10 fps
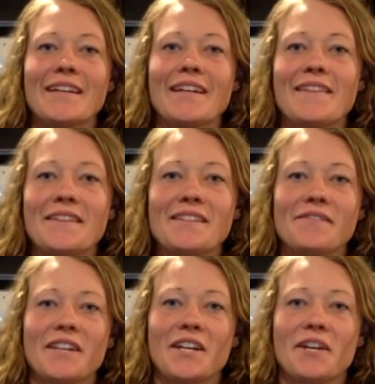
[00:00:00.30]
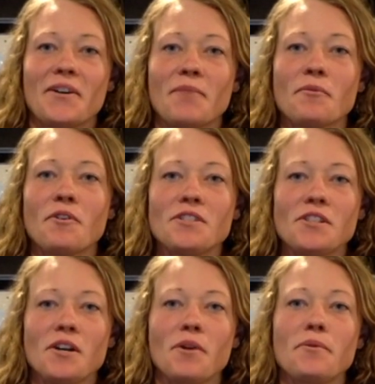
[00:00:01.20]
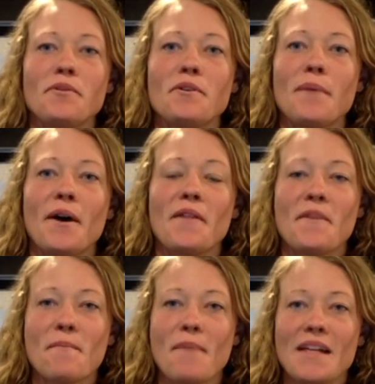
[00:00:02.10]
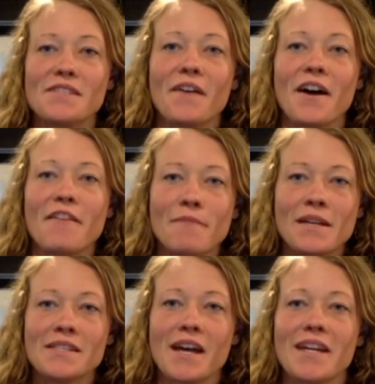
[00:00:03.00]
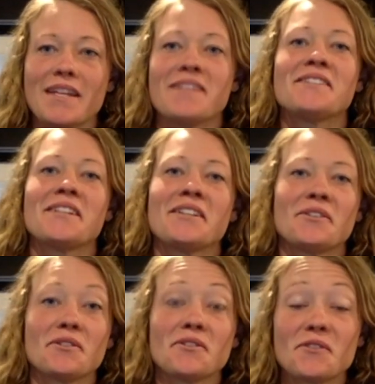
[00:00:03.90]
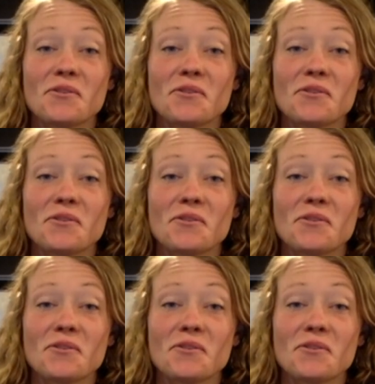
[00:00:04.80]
In this video, I'm going to talk with you about the best 5 men's hiking sandals for